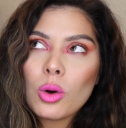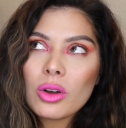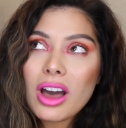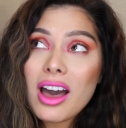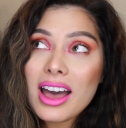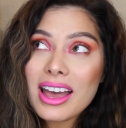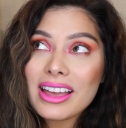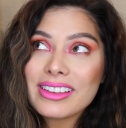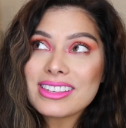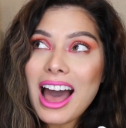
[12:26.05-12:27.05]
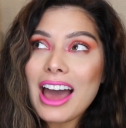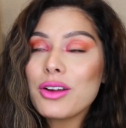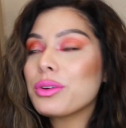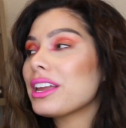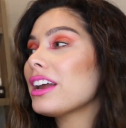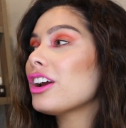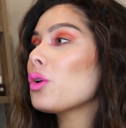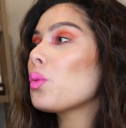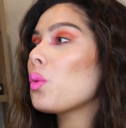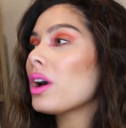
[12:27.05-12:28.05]
Guys, I don't
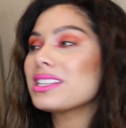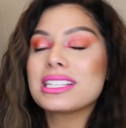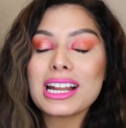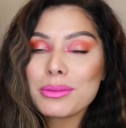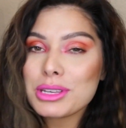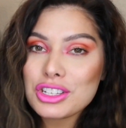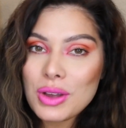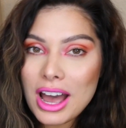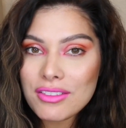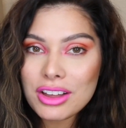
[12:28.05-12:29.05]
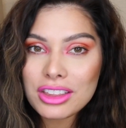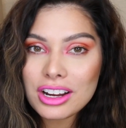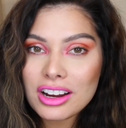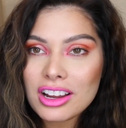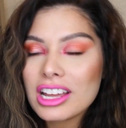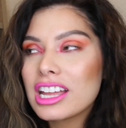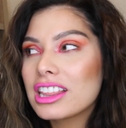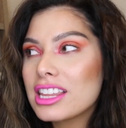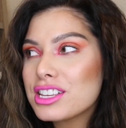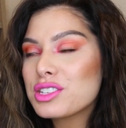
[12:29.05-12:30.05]
care what setting mist you have out there.
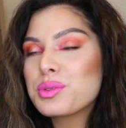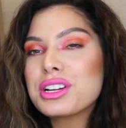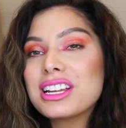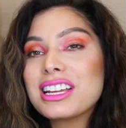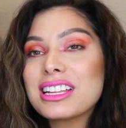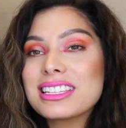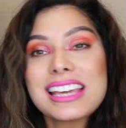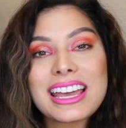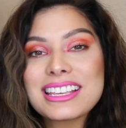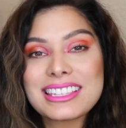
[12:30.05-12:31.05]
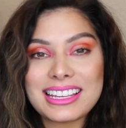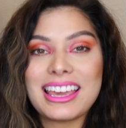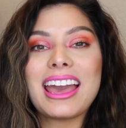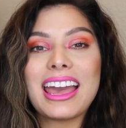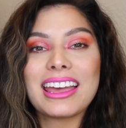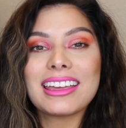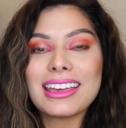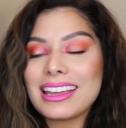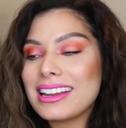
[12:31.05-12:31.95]
This one takes the cake. It